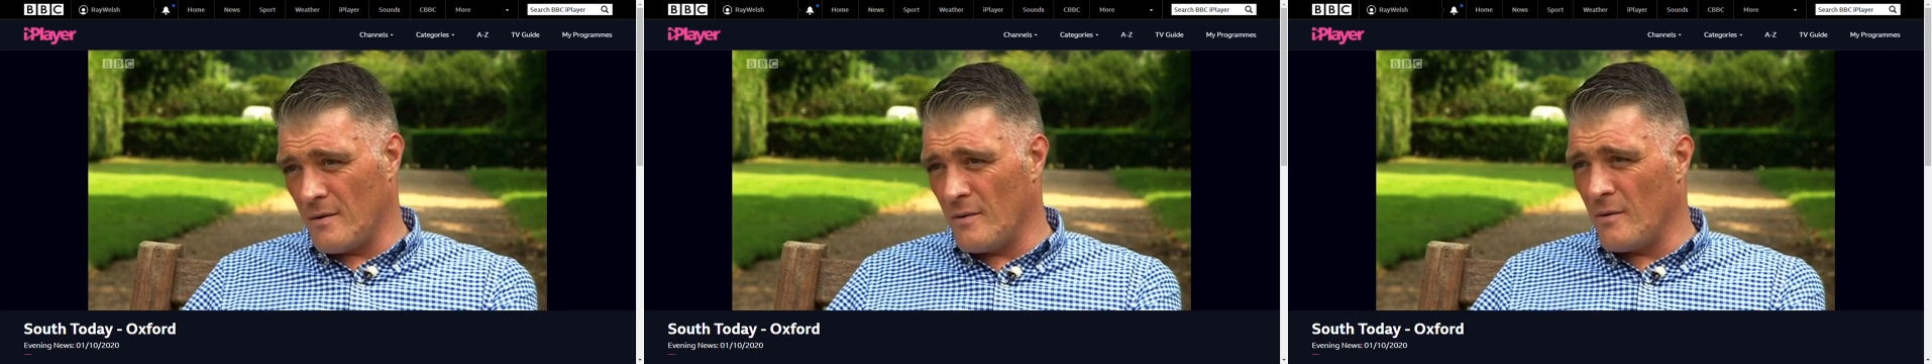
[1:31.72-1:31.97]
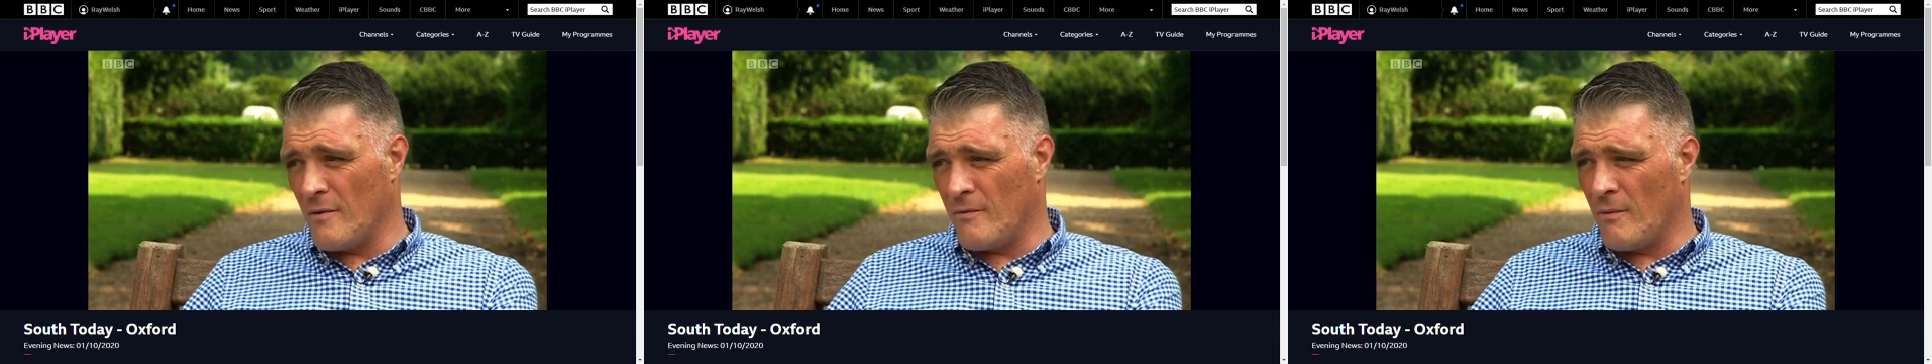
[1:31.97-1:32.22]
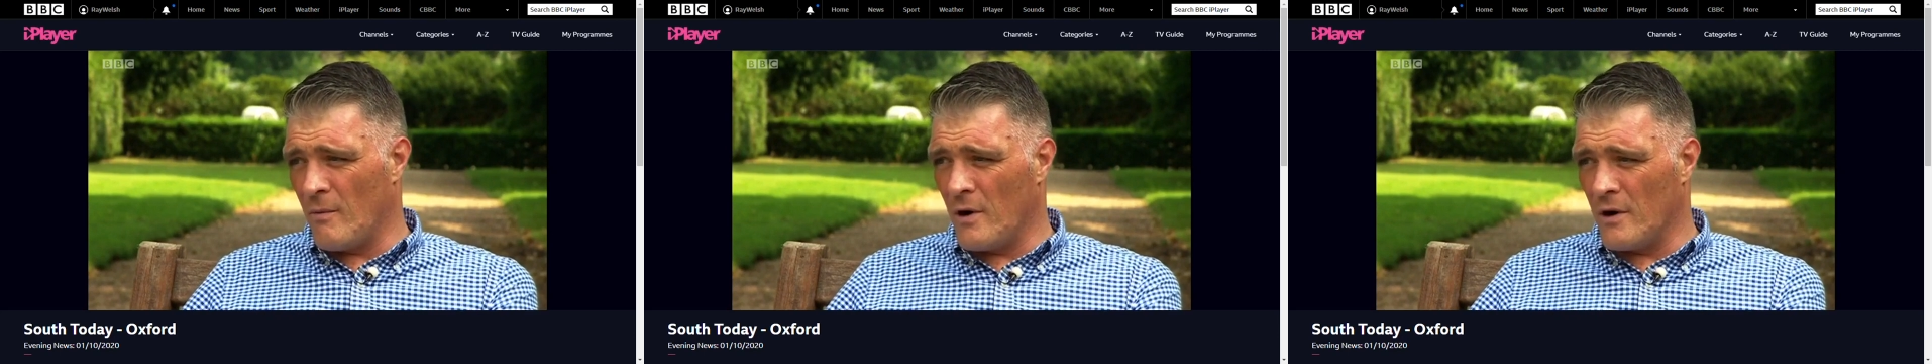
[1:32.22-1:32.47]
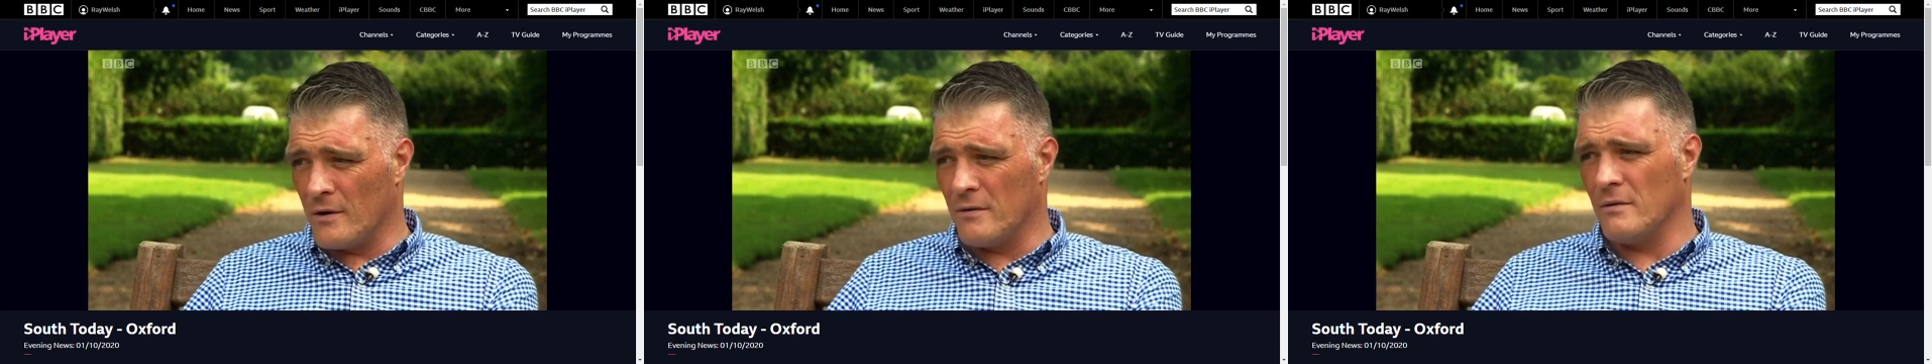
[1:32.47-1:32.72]
with
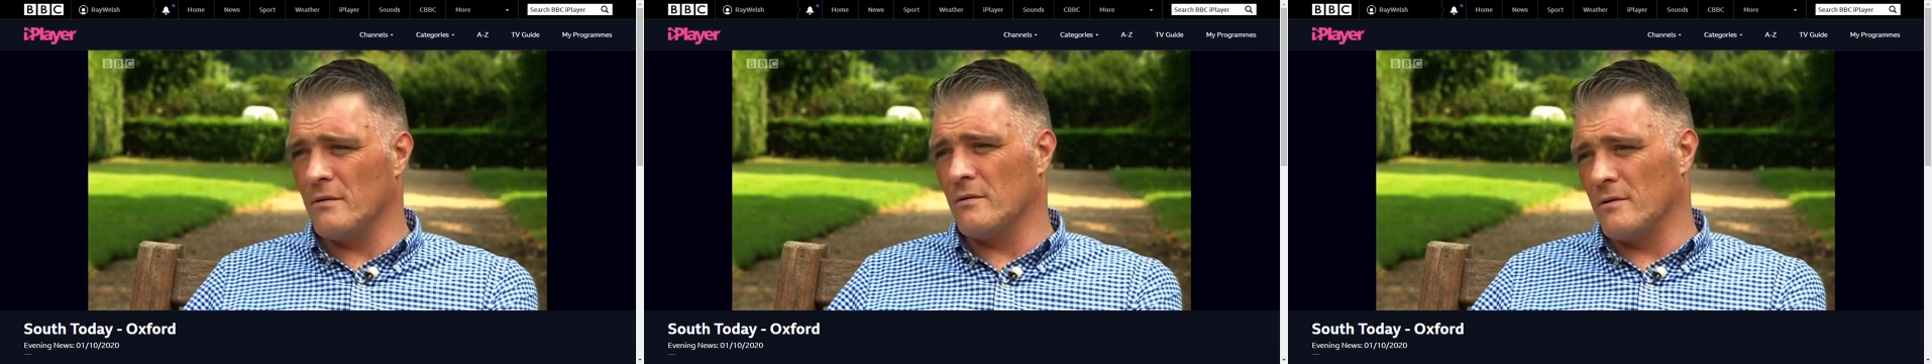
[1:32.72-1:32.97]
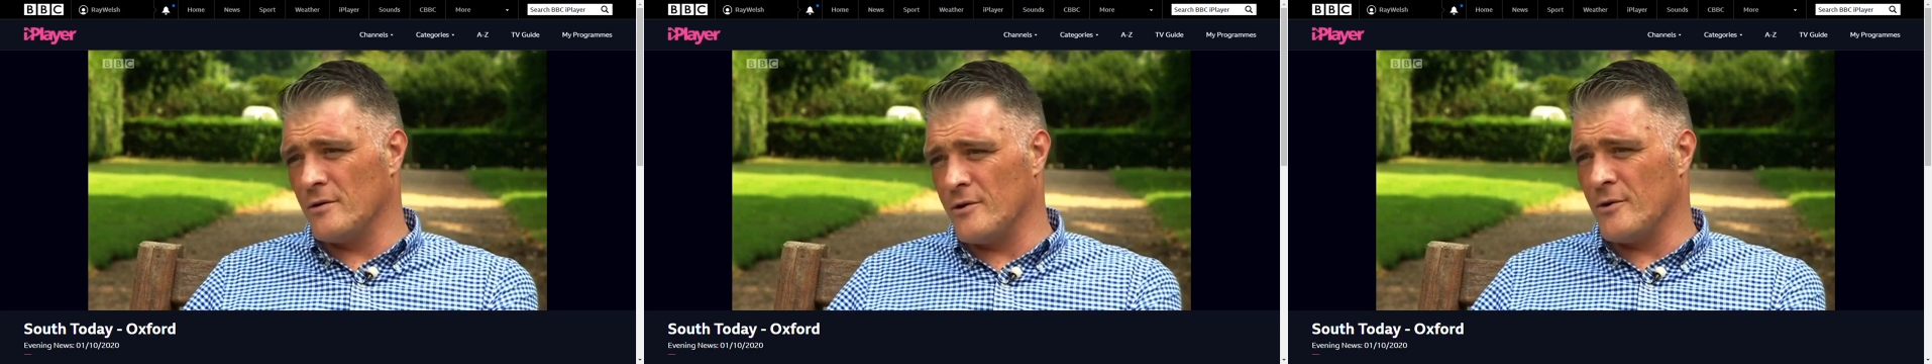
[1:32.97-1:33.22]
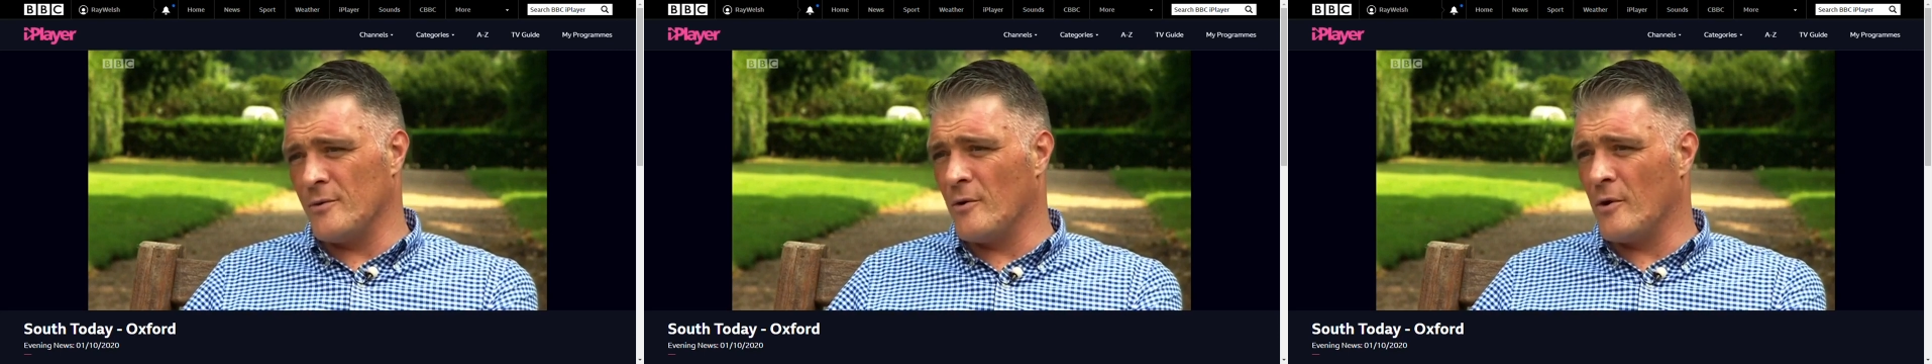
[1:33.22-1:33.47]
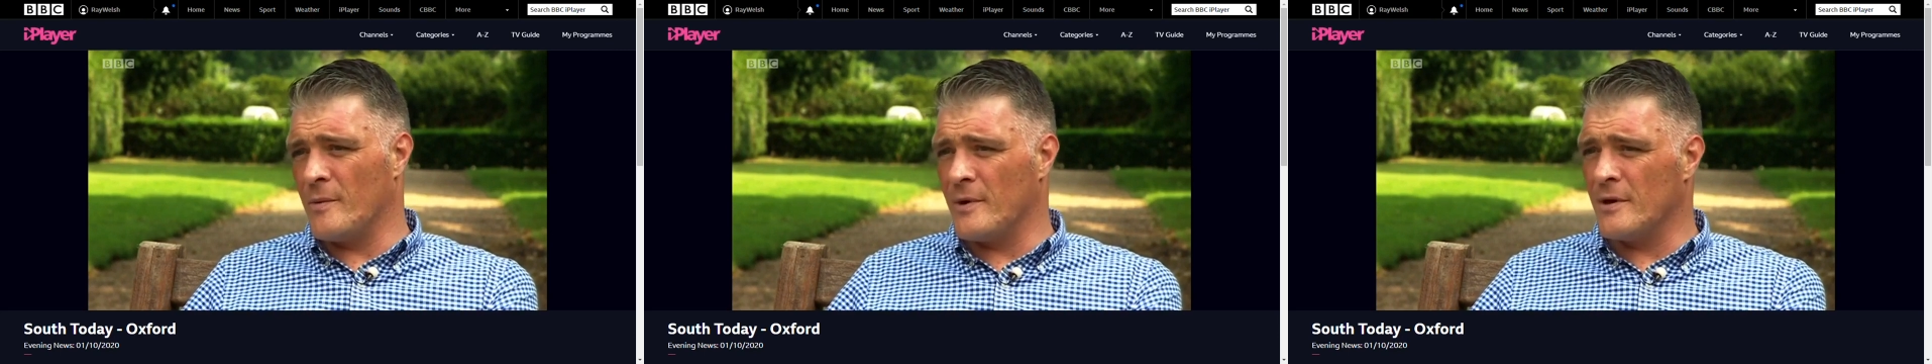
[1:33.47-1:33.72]
1-2
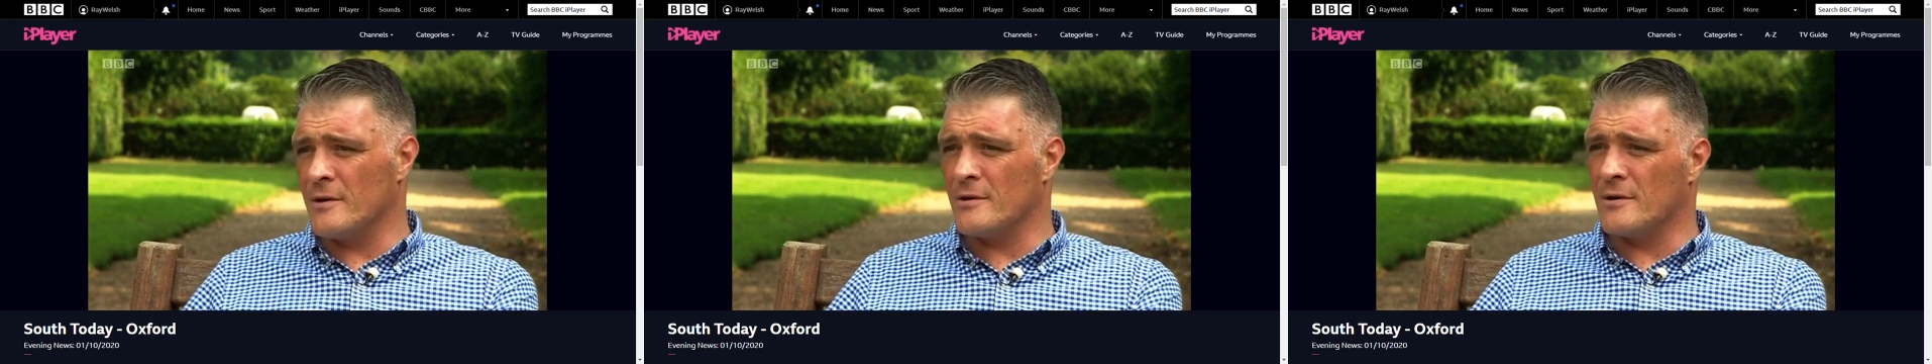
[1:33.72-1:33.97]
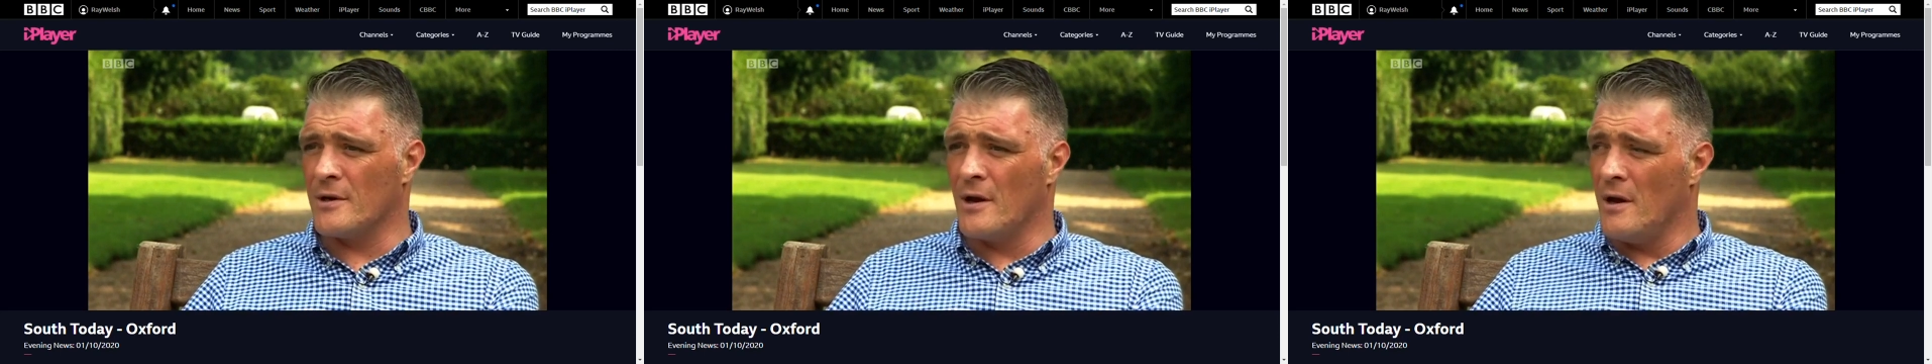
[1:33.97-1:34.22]
properties